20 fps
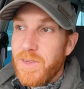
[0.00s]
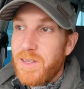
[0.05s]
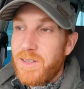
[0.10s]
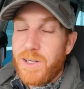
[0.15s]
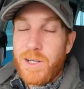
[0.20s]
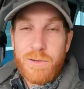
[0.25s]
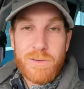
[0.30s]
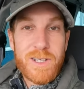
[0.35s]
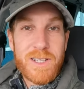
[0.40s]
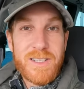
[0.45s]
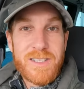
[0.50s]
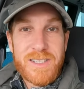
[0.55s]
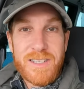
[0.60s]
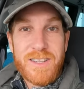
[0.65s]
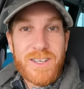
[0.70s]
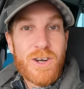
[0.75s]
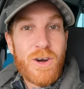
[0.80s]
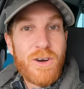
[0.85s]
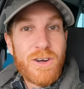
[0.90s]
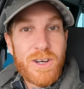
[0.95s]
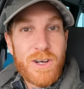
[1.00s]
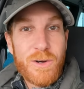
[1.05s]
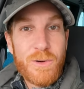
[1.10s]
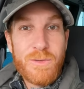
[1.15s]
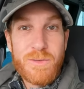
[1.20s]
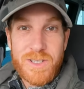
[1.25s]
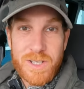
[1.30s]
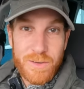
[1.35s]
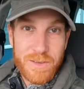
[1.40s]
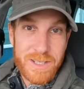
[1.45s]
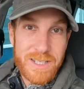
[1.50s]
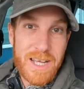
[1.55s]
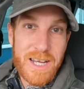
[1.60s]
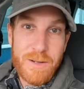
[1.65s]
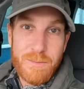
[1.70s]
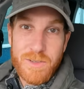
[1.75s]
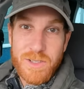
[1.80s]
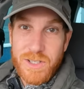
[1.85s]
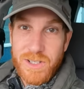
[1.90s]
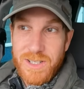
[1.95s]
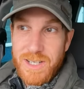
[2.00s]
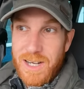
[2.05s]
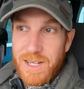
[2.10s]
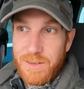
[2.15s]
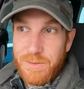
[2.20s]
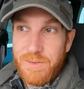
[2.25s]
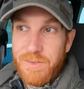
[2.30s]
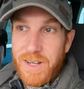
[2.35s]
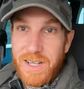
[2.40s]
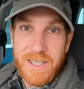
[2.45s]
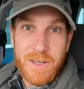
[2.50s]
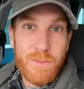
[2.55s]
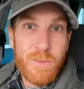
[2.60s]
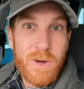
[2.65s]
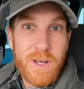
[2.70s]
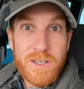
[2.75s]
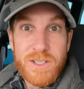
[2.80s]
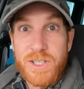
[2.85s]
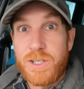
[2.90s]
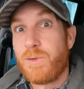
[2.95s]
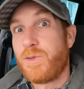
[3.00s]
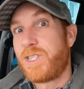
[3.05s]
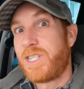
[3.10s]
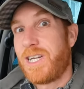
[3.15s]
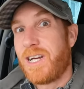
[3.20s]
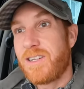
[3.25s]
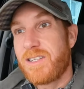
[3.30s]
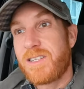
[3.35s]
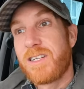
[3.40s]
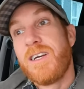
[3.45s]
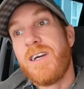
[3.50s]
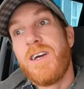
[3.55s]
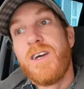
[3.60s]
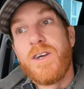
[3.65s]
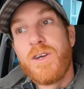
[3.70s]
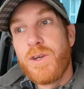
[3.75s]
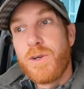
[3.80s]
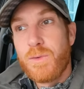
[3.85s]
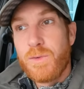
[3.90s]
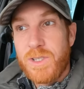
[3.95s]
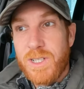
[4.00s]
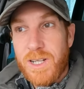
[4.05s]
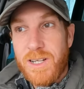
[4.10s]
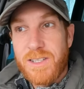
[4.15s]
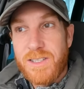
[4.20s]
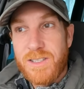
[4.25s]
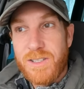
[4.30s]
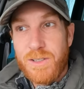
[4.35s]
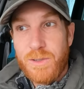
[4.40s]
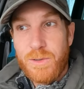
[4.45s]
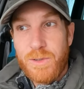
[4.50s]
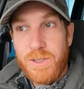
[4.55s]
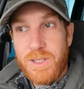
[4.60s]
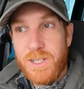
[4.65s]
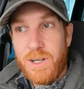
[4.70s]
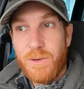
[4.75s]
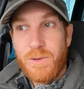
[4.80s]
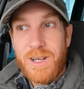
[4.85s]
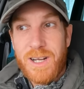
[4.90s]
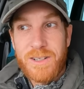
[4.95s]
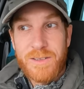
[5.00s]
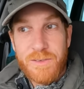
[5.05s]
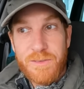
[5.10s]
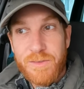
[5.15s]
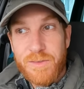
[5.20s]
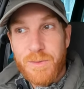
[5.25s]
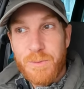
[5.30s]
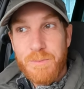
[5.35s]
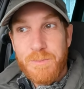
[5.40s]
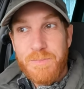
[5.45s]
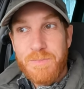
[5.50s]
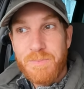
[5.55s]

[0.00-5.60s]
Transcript: gorillas in the Congo. So the names just kind of fitted in well. So she asked, would you like to, you know, kind of